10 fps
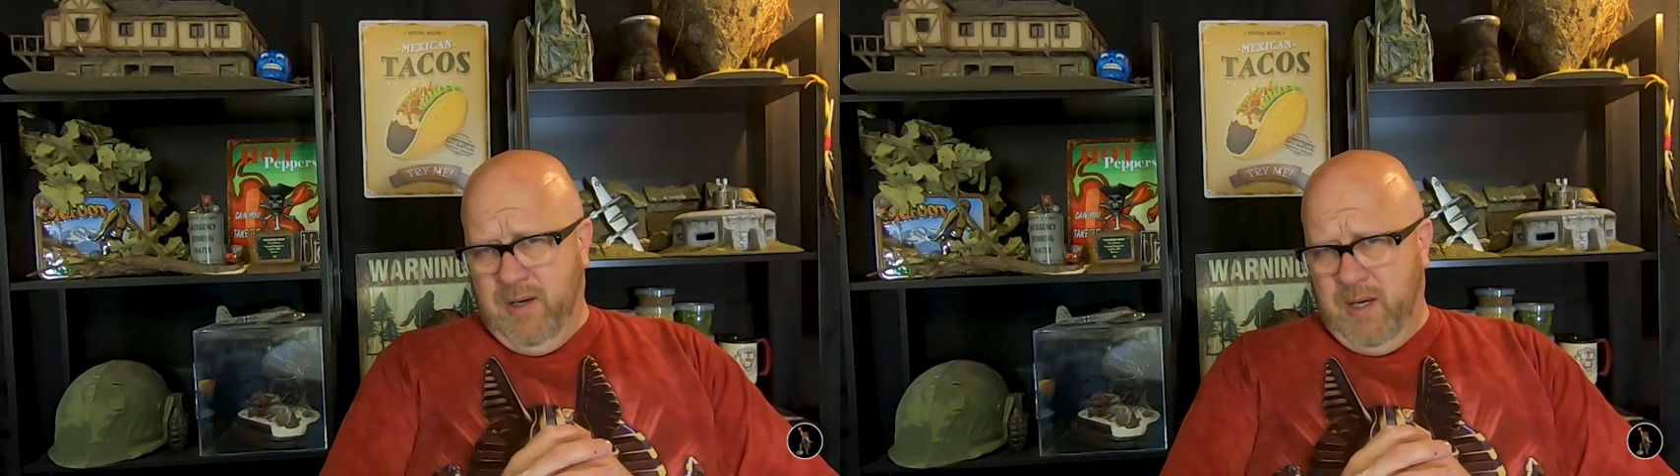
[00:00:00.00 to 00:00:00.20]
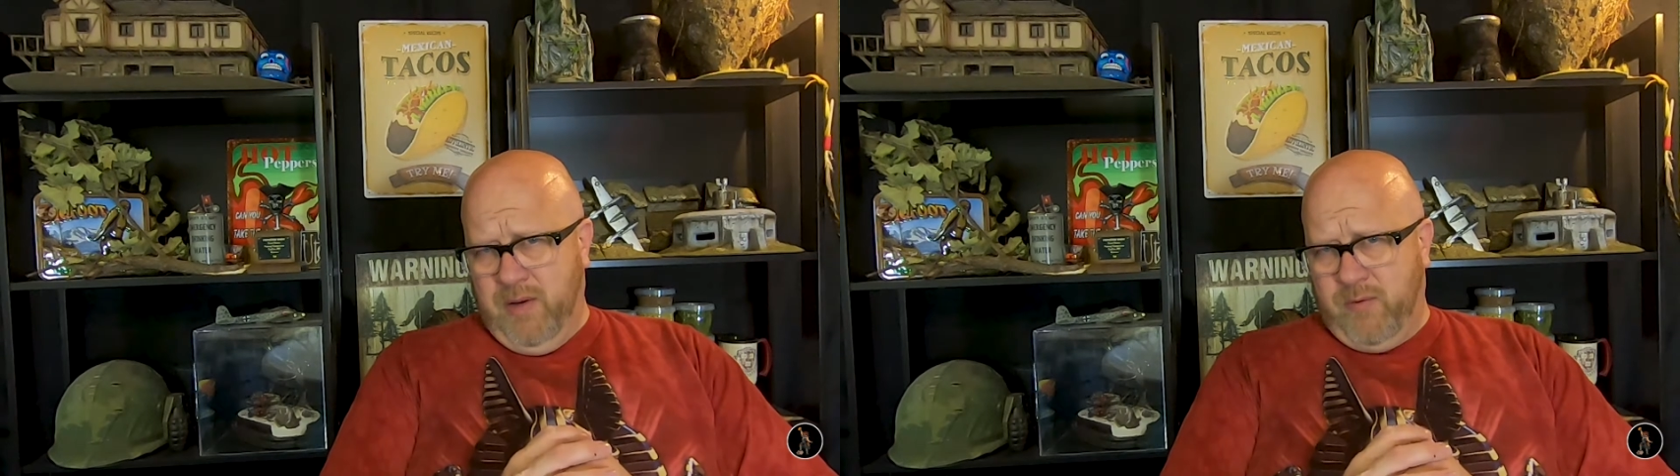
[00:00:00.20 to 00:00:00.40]

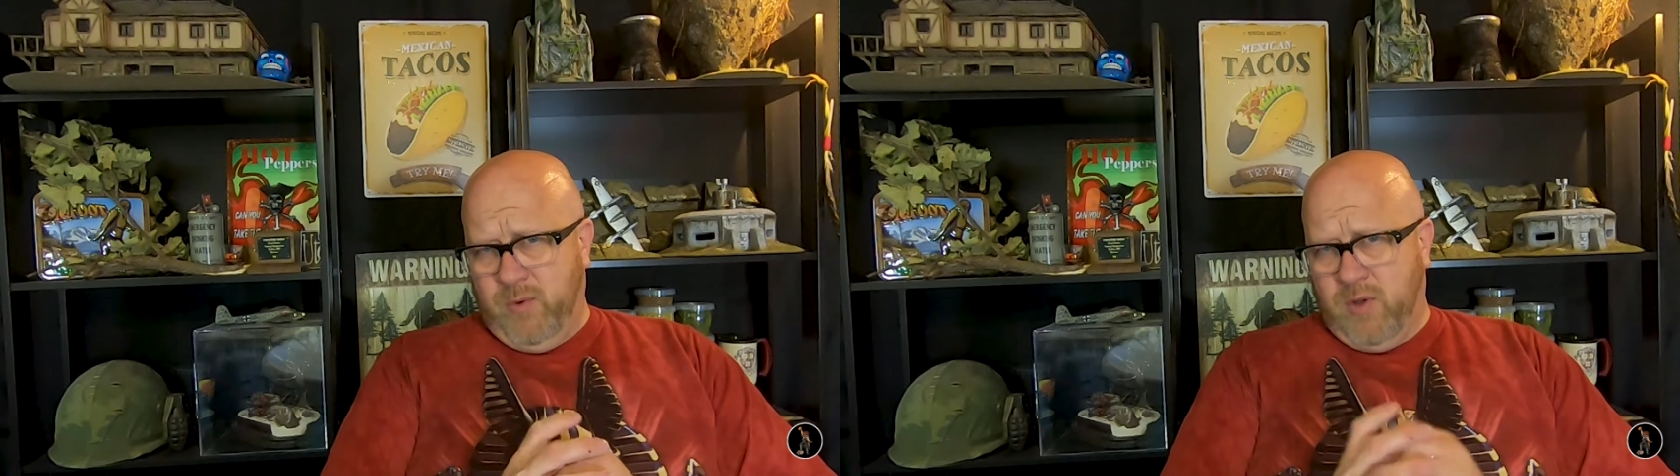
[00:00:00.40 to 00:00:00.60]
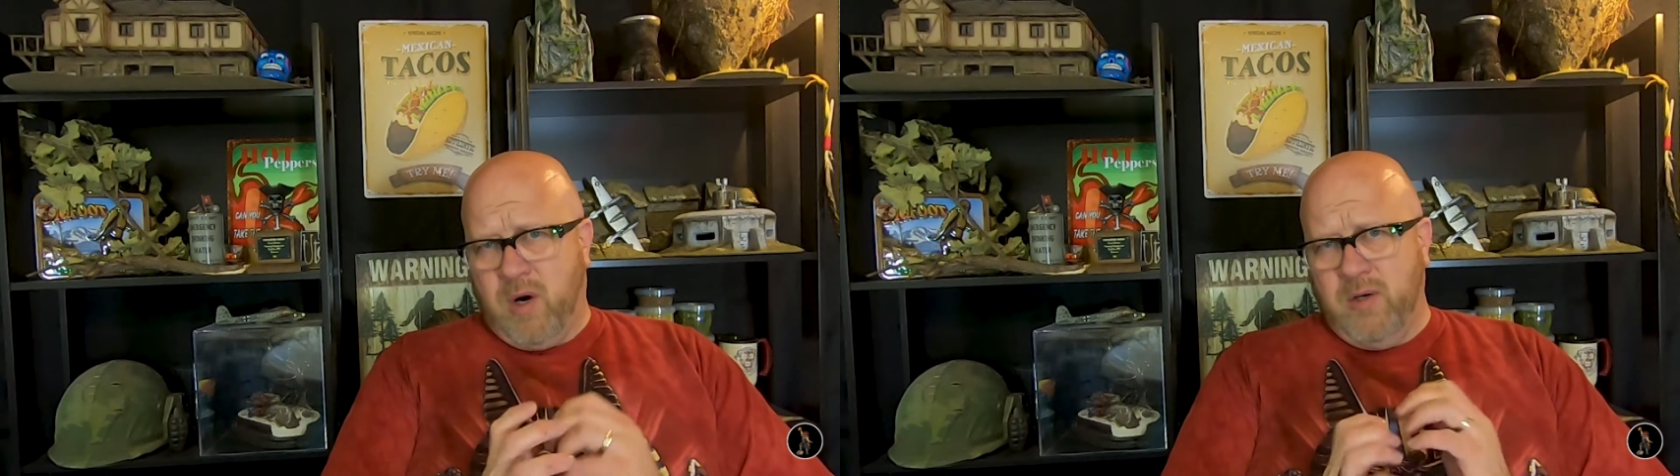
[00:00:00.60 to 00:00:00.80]
I have a
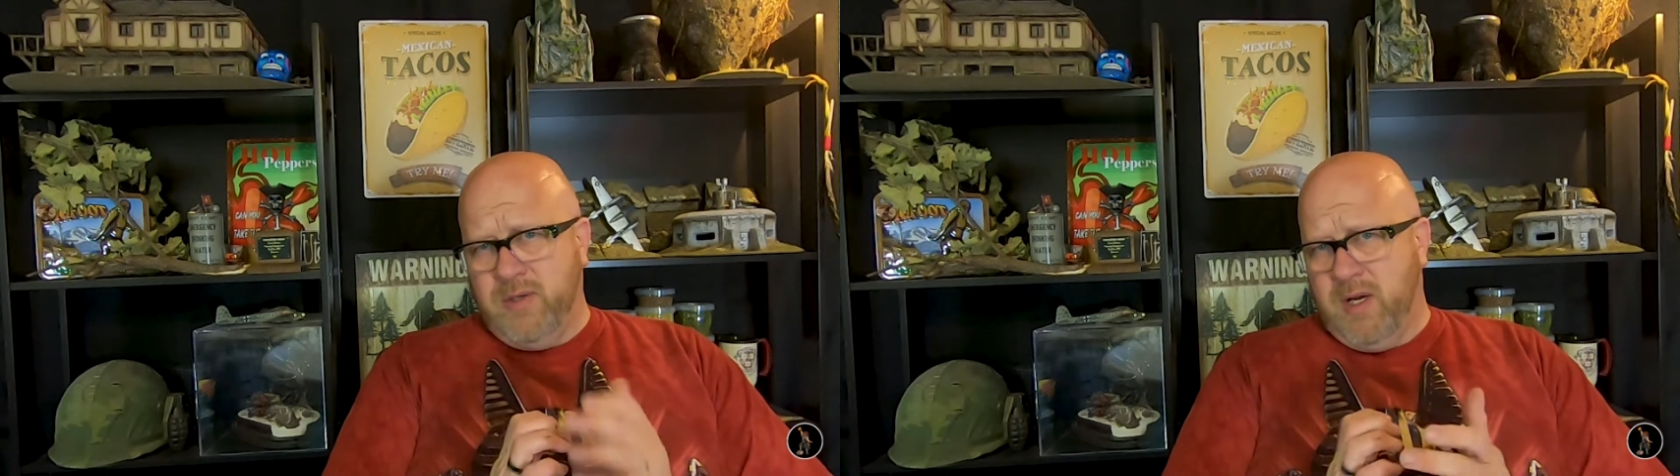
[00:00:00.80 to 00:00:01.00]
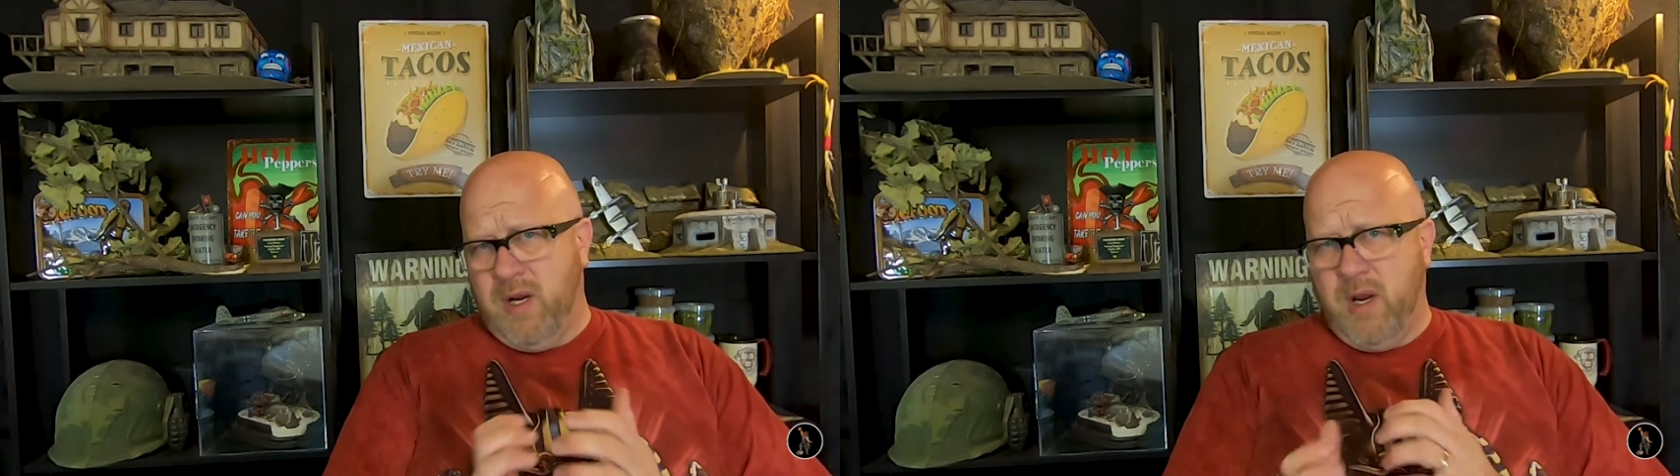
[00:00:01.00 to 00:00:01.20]
real hard
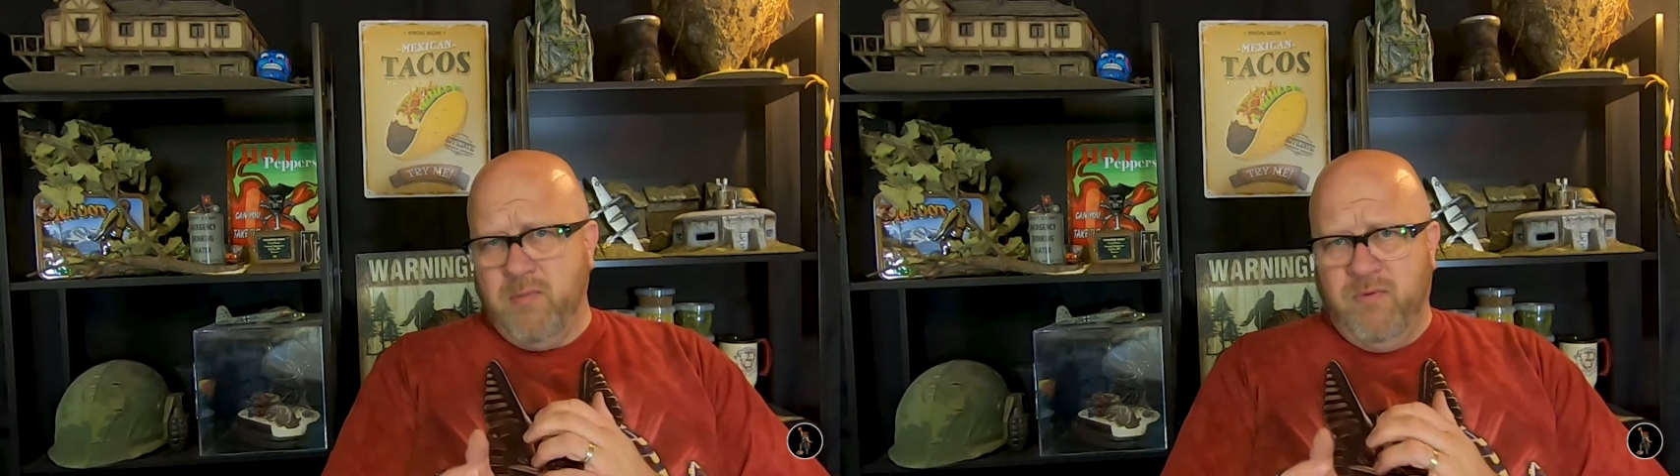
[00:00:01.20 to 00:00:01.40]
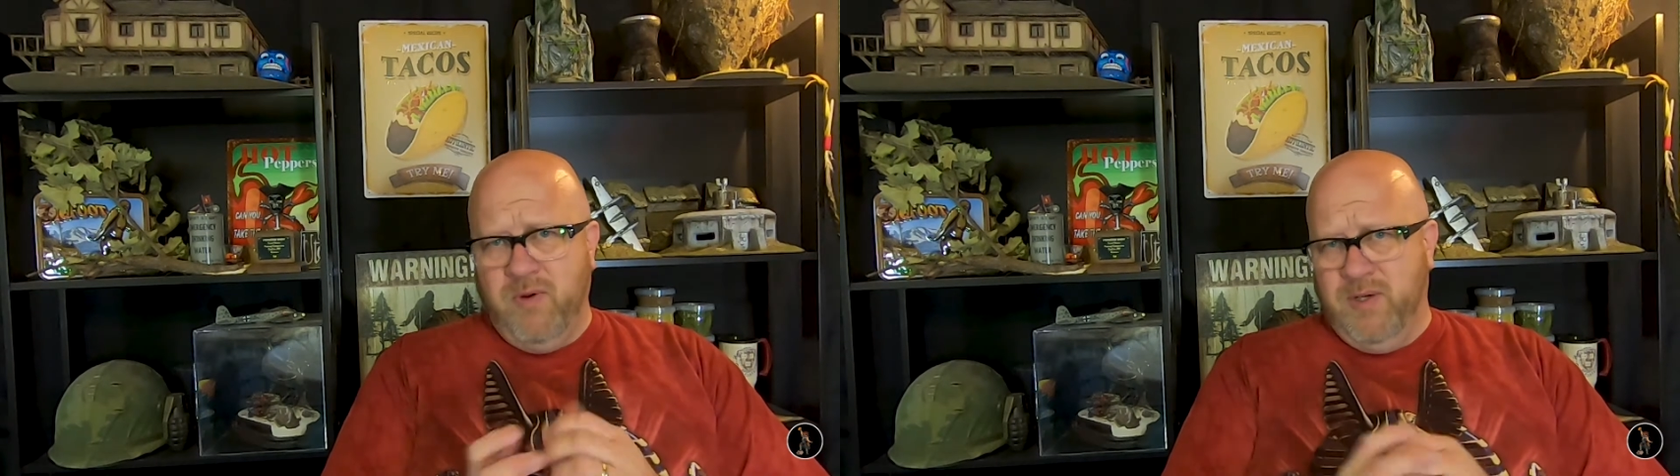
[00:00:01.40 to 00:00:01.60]

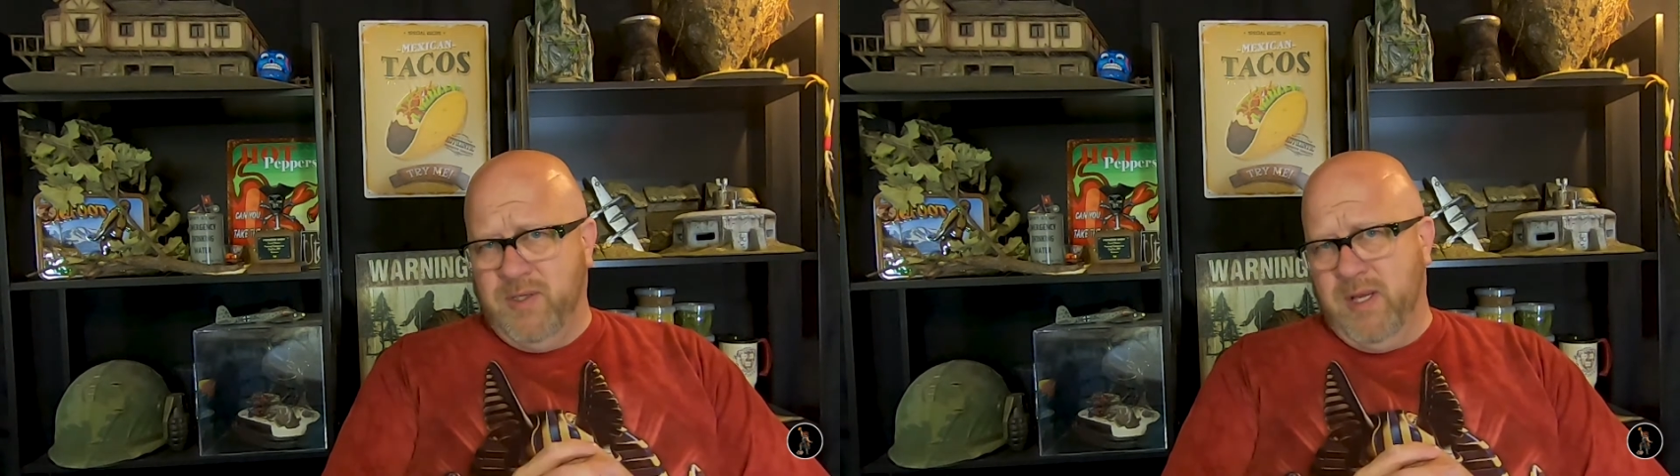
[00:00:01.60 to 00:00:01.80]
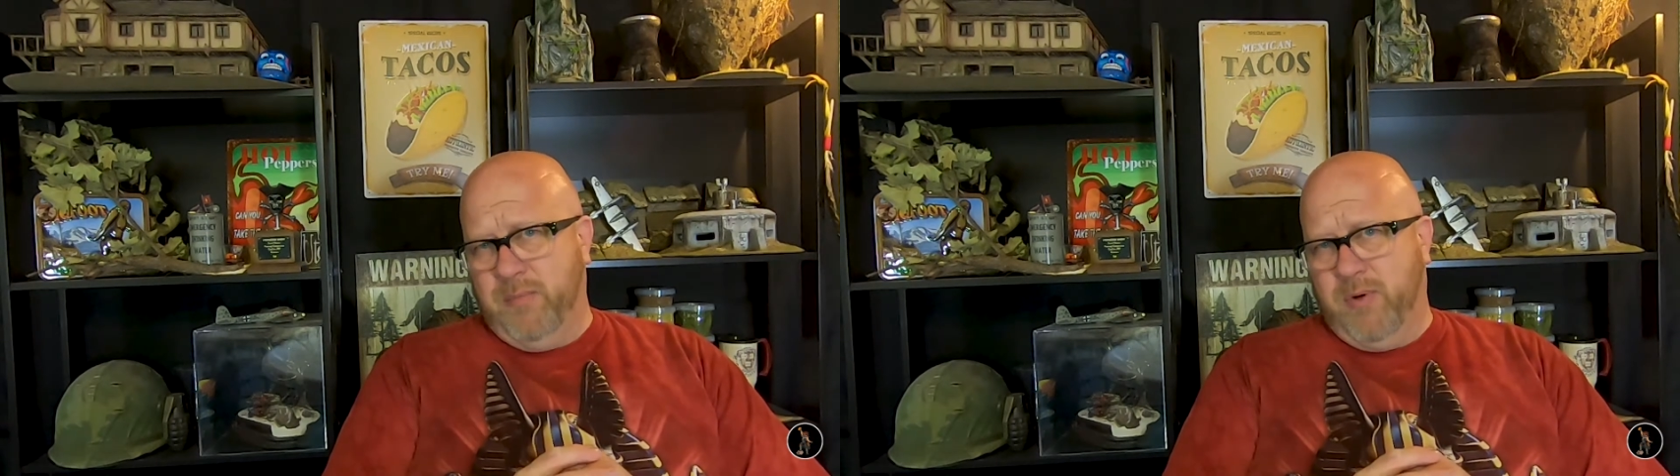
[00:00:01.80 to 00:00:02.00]
time
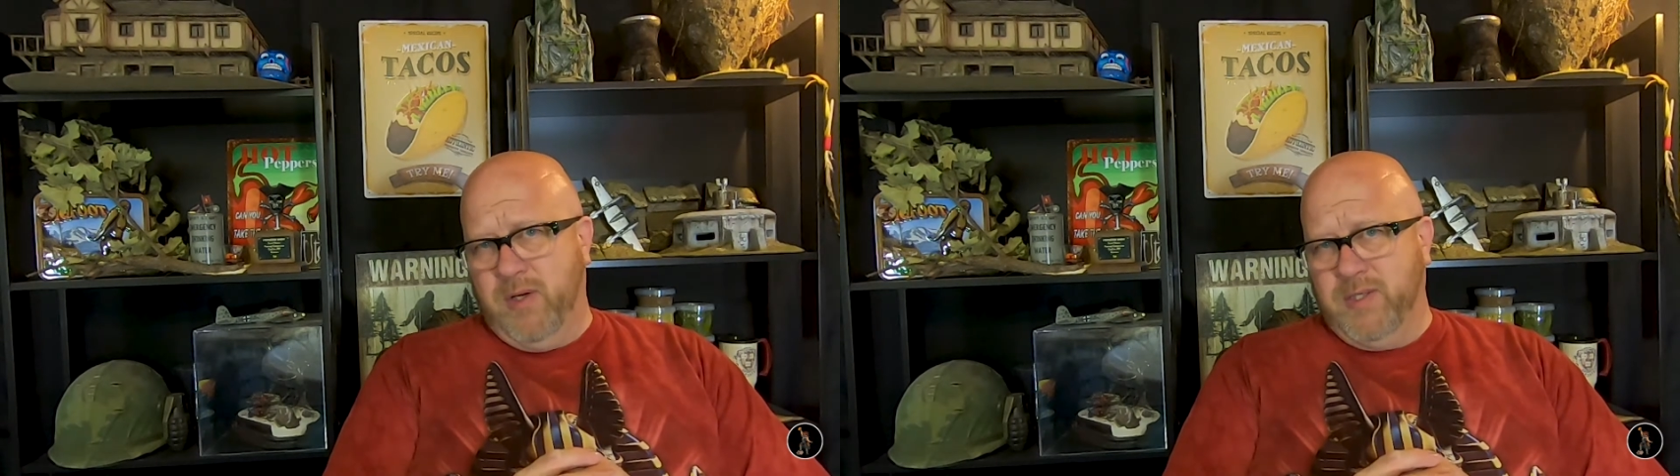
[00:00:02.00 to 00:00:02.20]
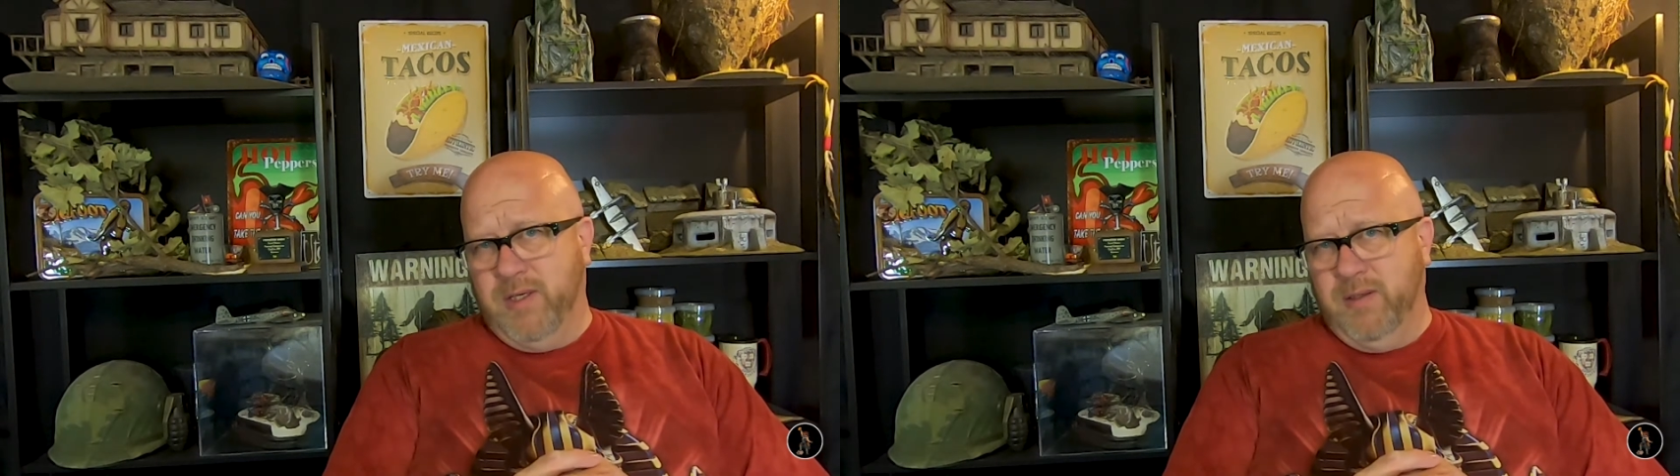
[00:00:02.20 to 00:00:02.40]
finishing that
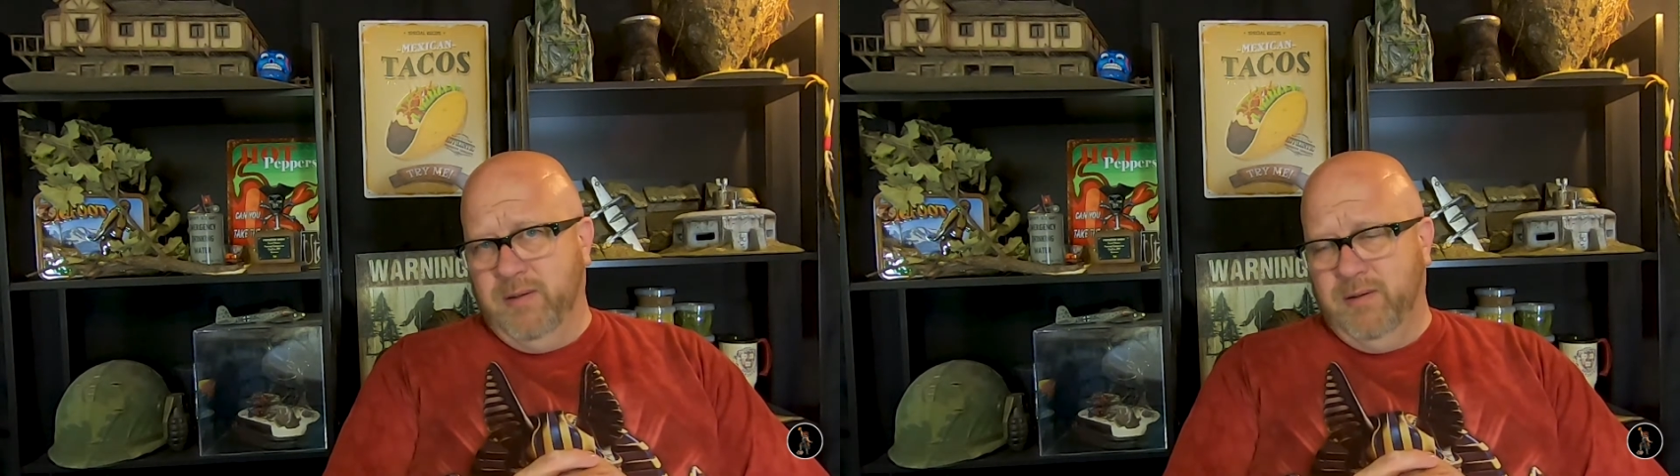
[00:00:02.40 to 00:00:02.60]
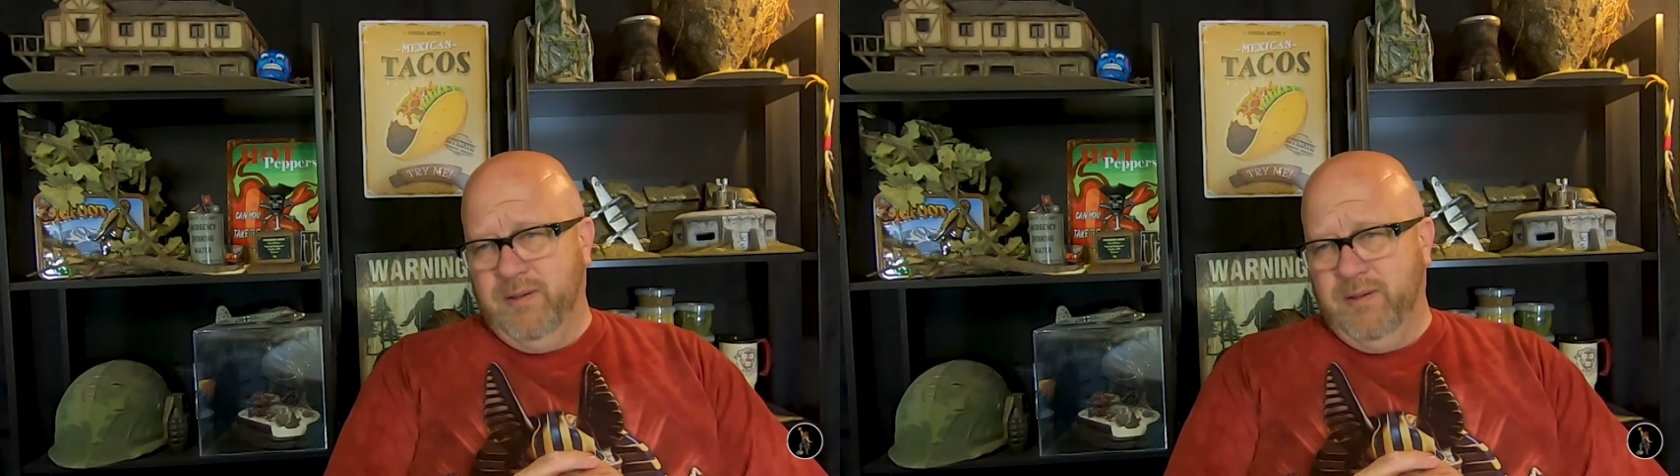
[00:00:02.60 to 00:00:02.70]
project.